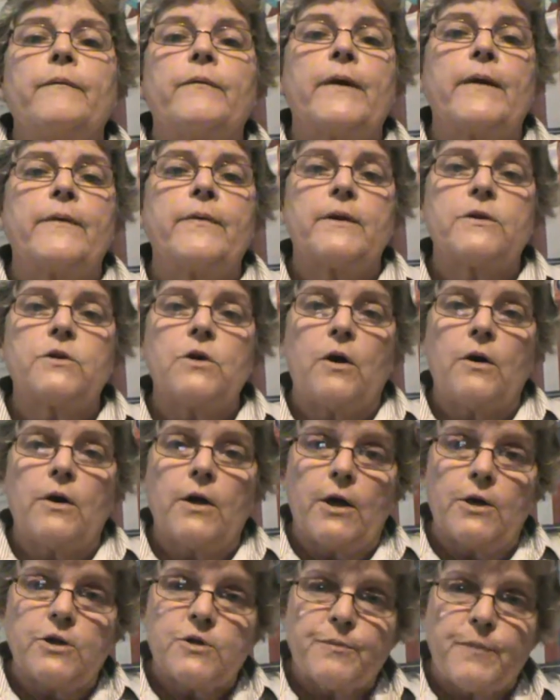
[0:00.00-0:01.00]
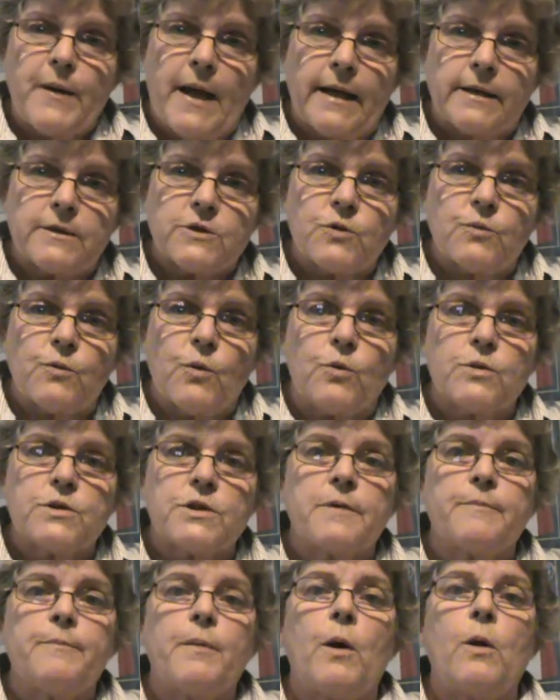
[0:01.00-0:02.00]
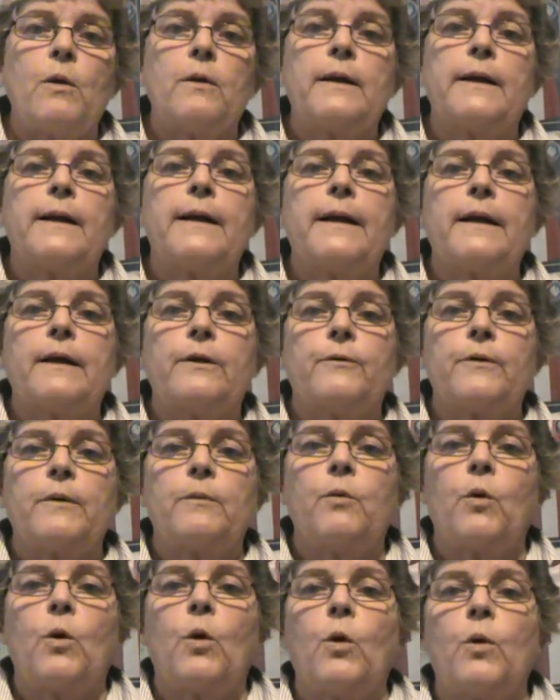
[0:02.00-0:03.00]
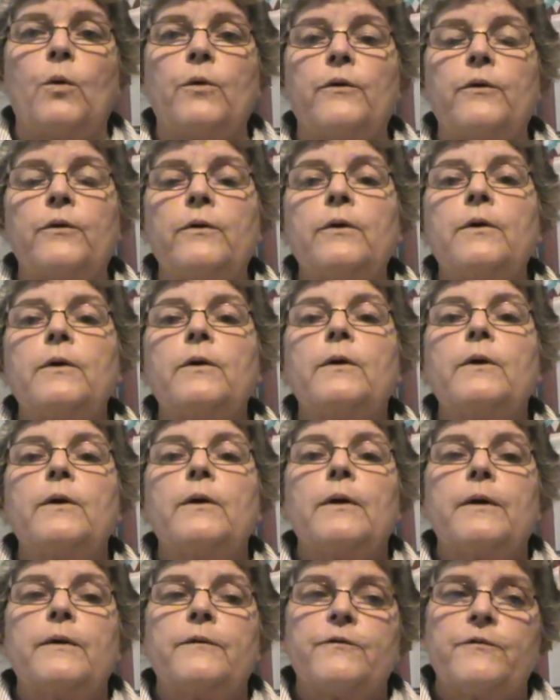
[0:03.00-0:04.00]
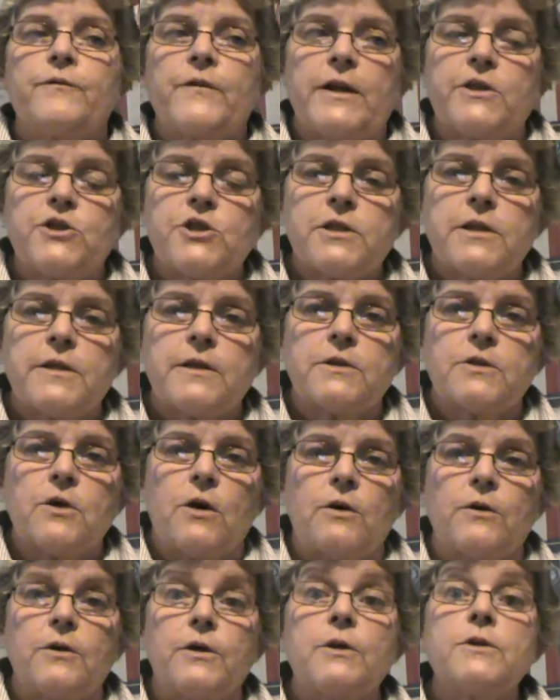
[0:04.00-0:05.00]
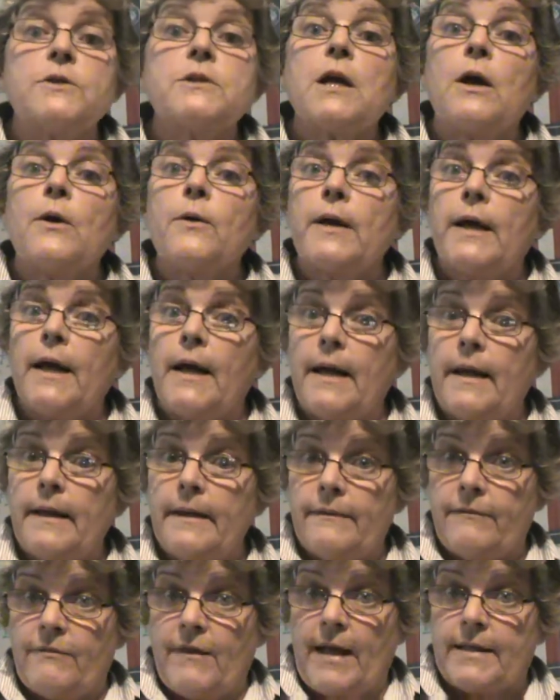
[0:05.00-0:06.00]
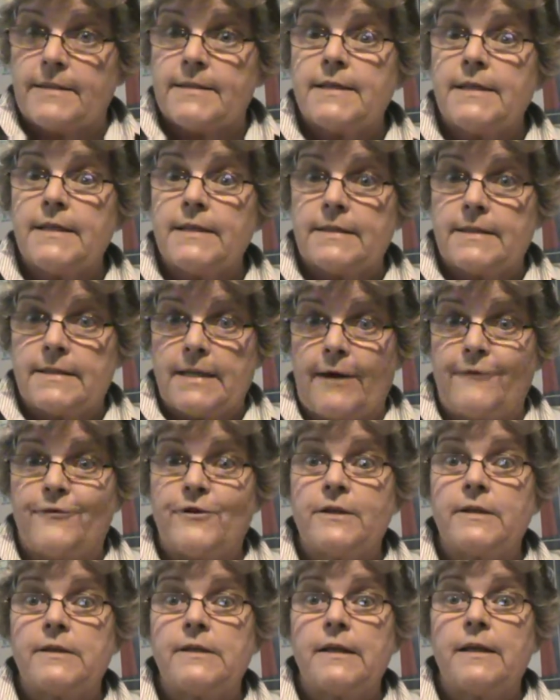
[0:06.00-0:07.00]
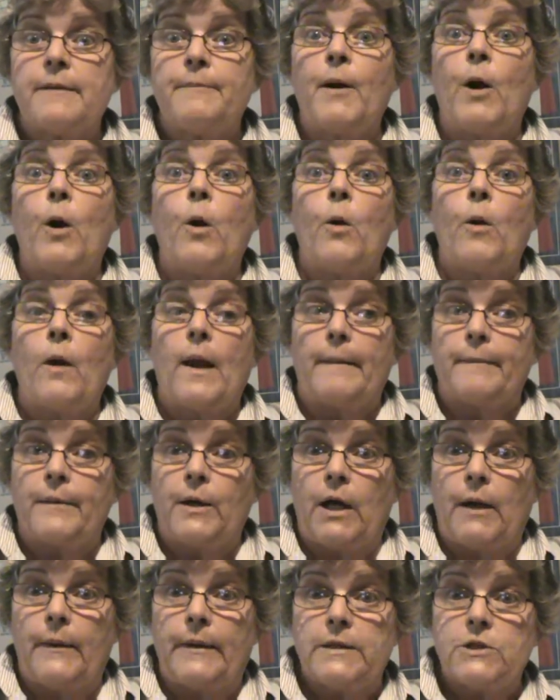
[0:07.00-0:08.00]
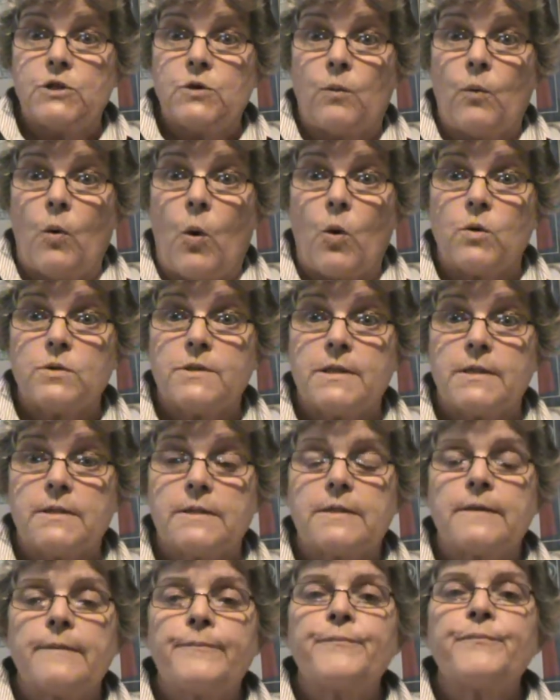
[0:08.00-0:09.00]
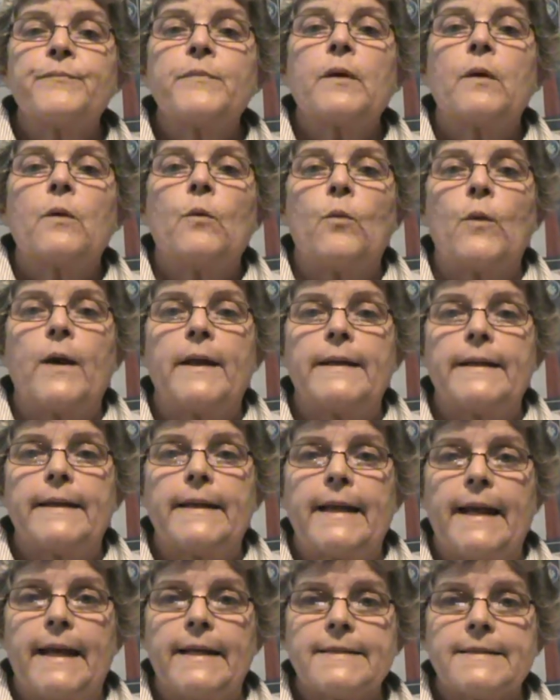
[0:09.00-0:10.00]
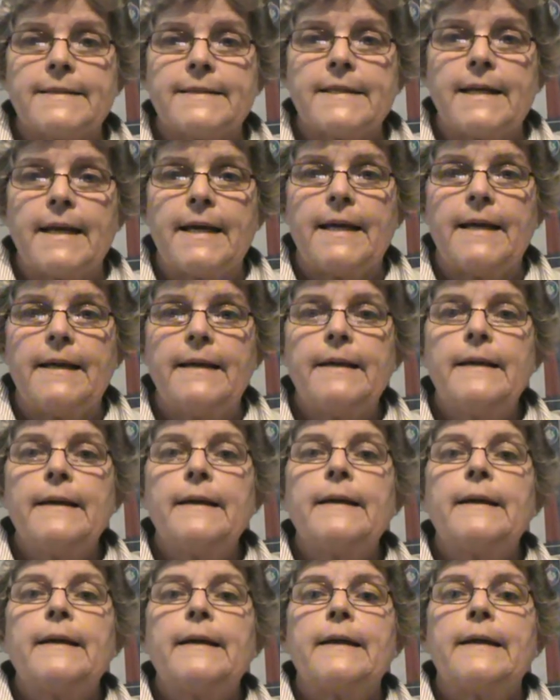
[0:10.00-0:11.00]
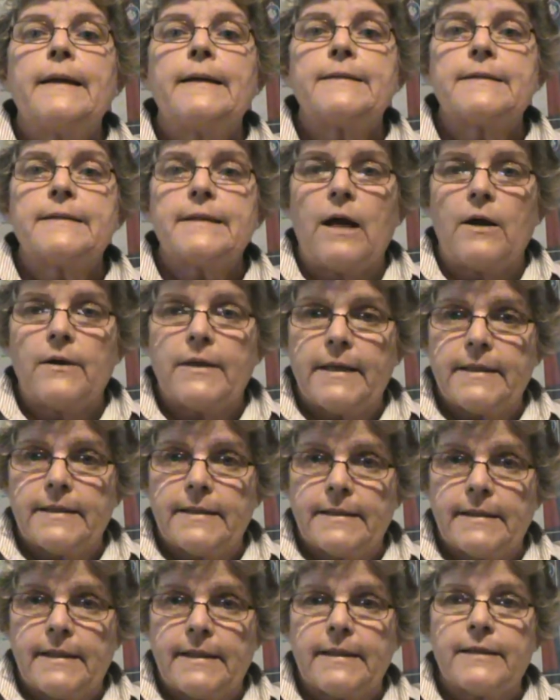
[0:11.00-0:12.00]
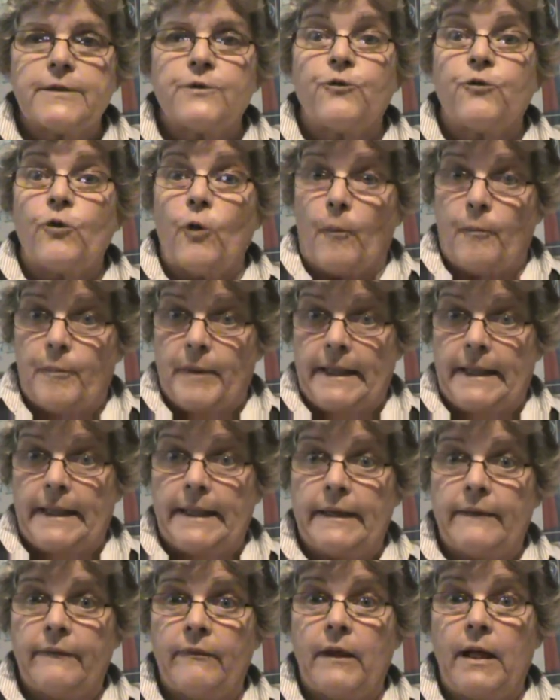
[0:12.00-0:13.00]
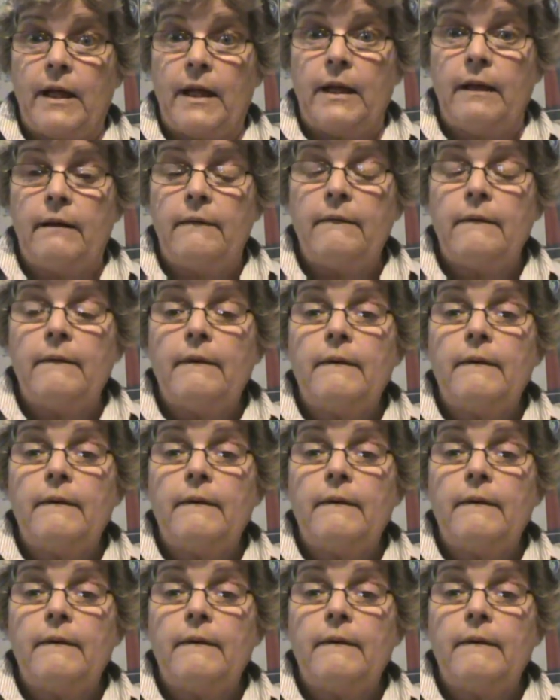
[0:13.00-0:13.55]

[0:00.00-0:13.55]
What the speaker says: Then the dog goes back towards the bowl, click, reward. Eventually the dog learns, okay, that's it, definitely the bowl, I'm going towards it. When it gets there, it's now getting clicked for being there.